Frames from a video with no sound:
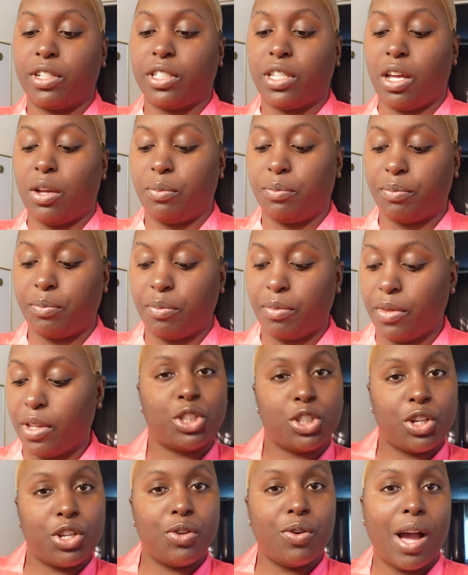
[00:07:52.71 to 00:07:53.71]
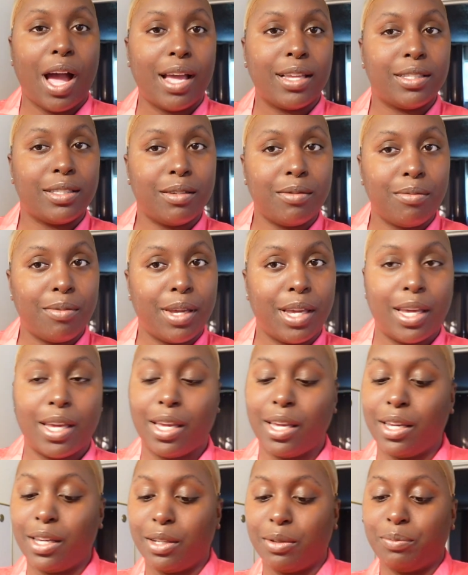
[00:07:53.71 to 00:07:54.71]
So show you guys the
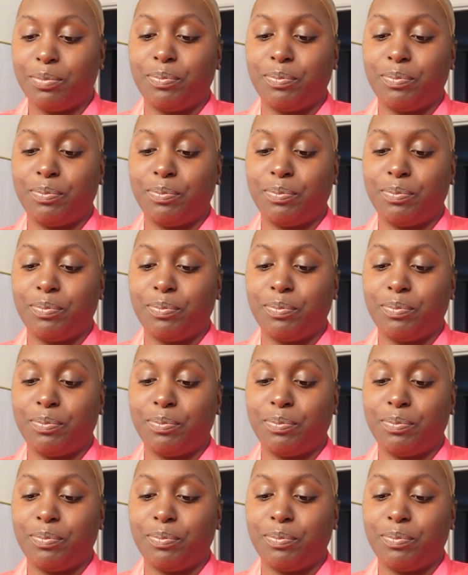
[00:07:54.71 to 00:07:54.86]
wig.